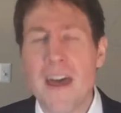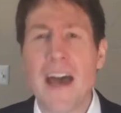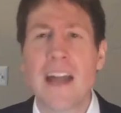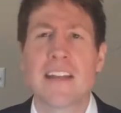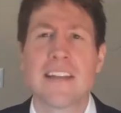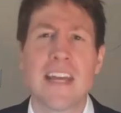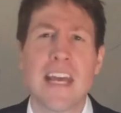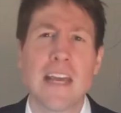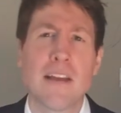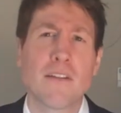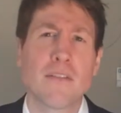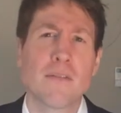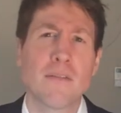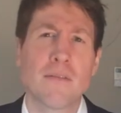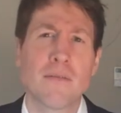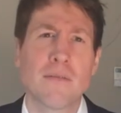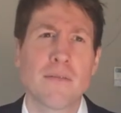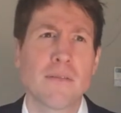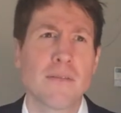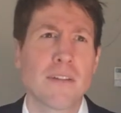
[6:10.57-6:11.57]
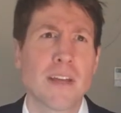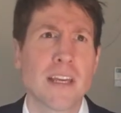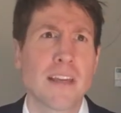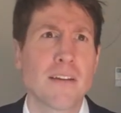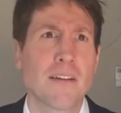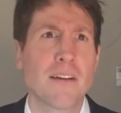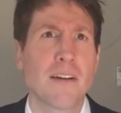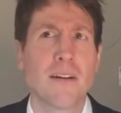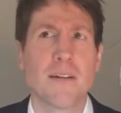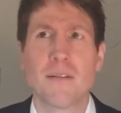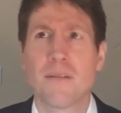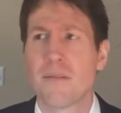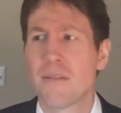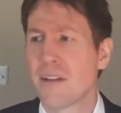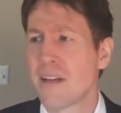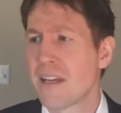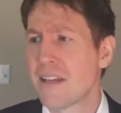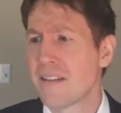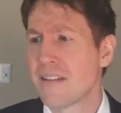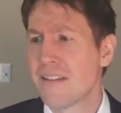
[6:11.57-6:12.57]
that take like uh,
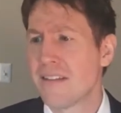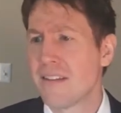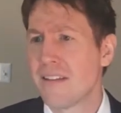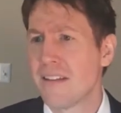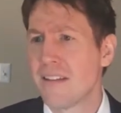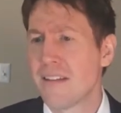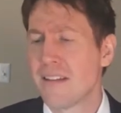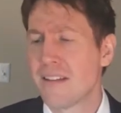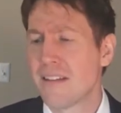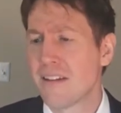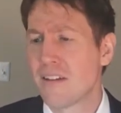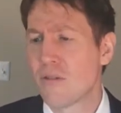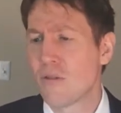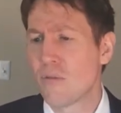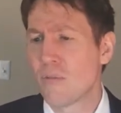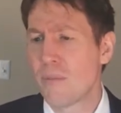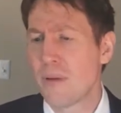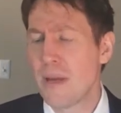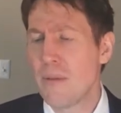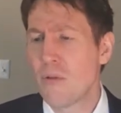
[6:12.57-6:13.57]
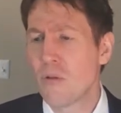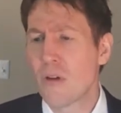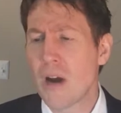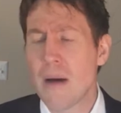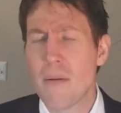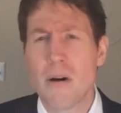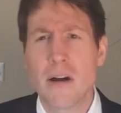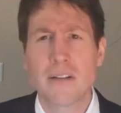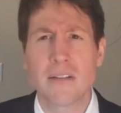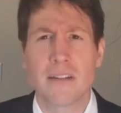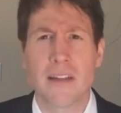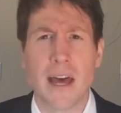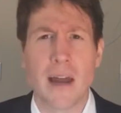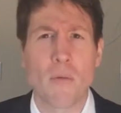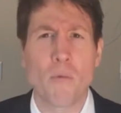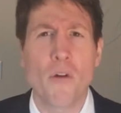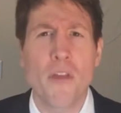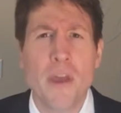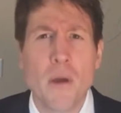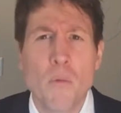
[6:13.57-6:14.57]
like uh, people grab onto
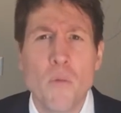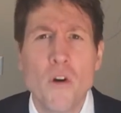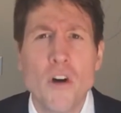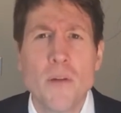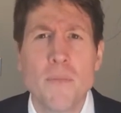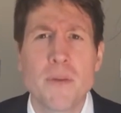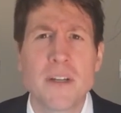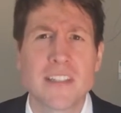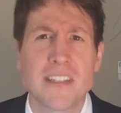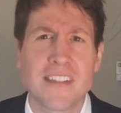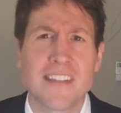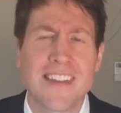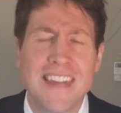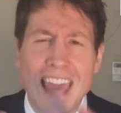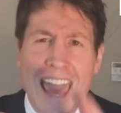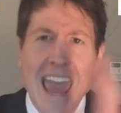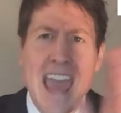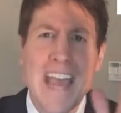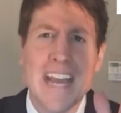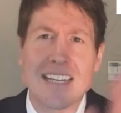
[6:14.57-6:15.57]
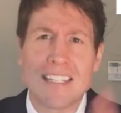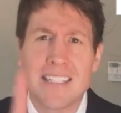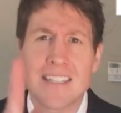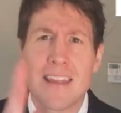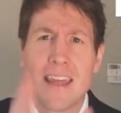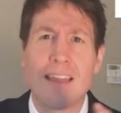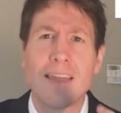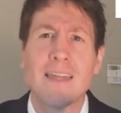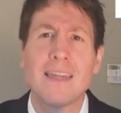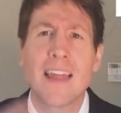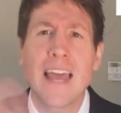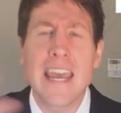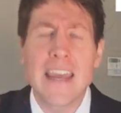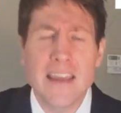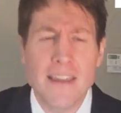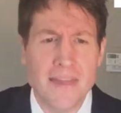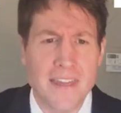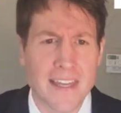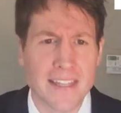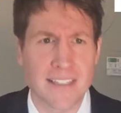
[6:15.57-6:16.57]
that? Well, they would because it's the angst. They
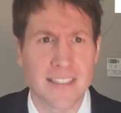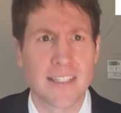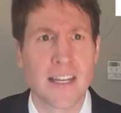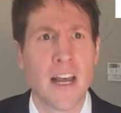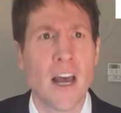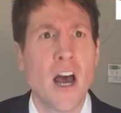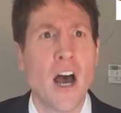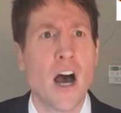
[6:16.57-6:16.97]
like this.